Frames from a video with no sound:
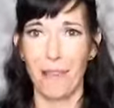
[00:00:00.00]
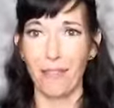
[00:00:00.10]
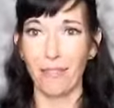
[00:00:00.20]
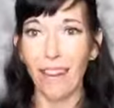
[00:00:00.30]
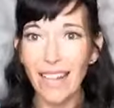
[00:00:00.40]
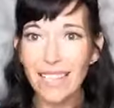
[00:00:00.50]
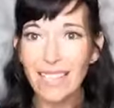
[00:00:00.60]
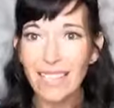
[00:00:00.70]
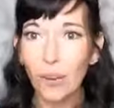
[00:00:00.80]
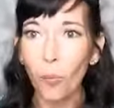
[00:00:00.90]
my
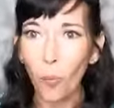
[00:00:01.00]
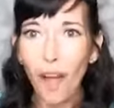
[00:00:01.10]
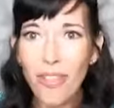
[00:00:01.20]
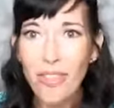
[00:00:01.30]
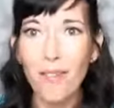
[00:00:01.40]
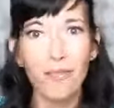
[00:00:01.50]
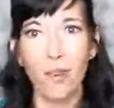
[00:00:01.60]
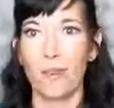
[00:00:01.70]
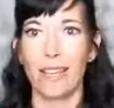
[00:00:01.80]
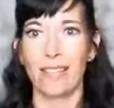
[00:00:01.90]
friends, what the
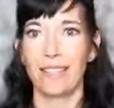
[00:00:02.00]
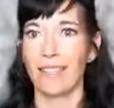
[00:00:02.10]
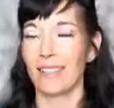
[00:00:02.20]
focus?